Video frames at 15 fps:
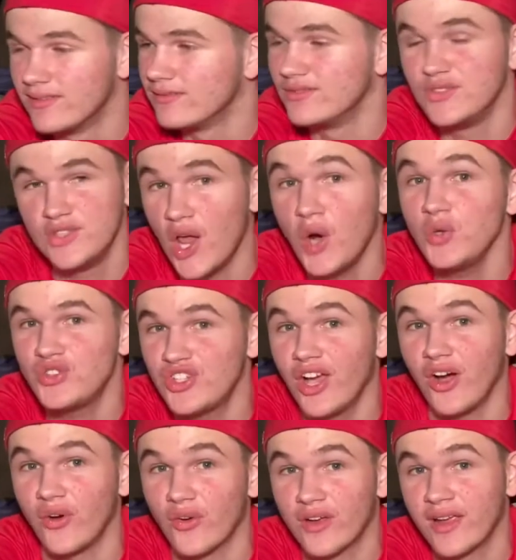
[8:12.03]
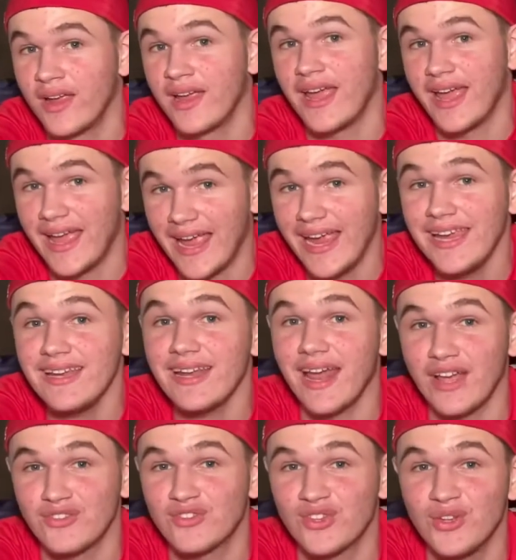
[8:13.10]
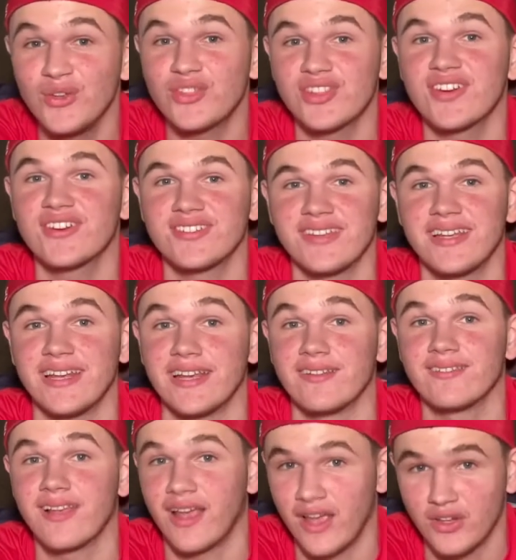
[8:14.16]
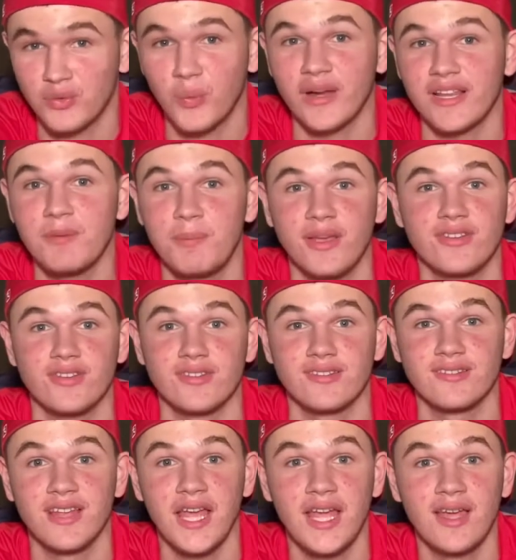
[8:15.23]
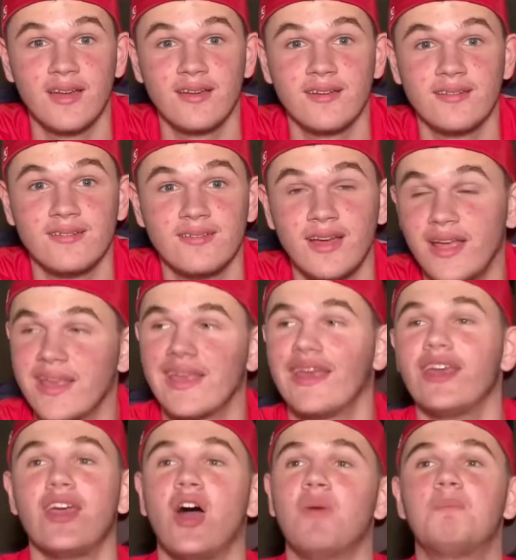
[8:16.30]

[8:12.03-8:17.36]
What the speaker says: No joke, 8 2/3 innings is what he pitches. He